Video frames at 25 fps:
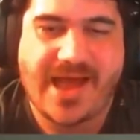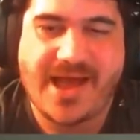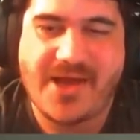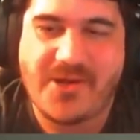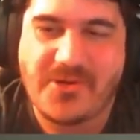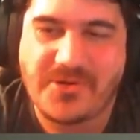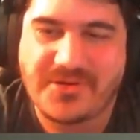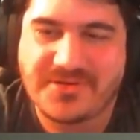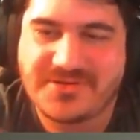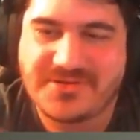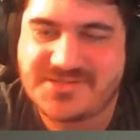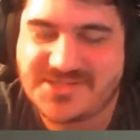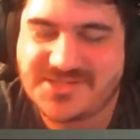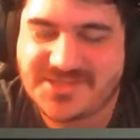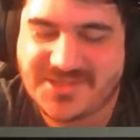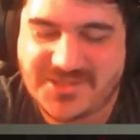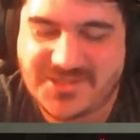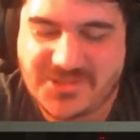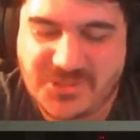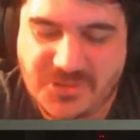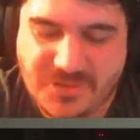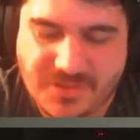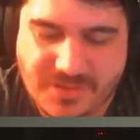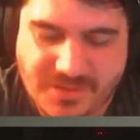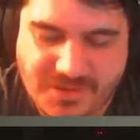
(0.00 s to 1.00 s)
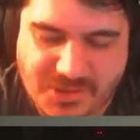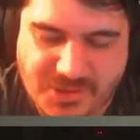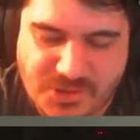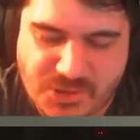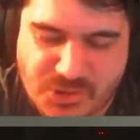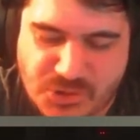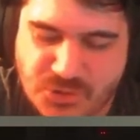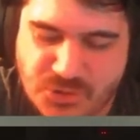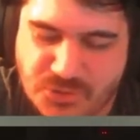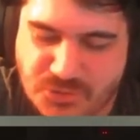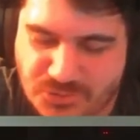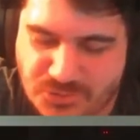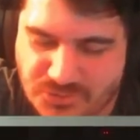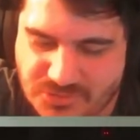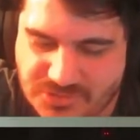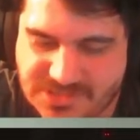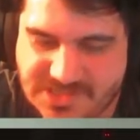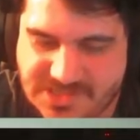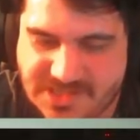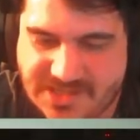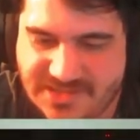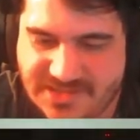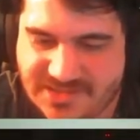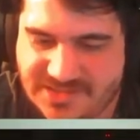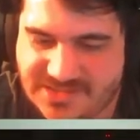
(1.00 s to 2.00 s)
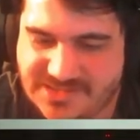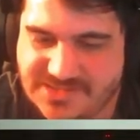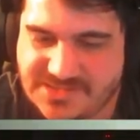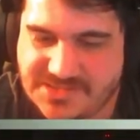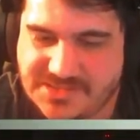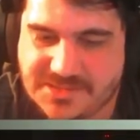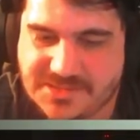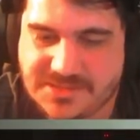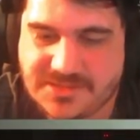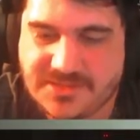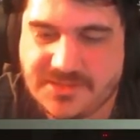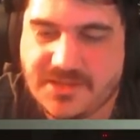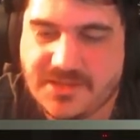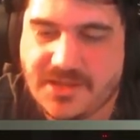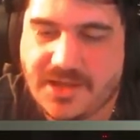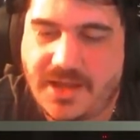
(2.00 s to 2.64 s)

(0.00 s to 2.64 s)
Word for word: out into the news, at least.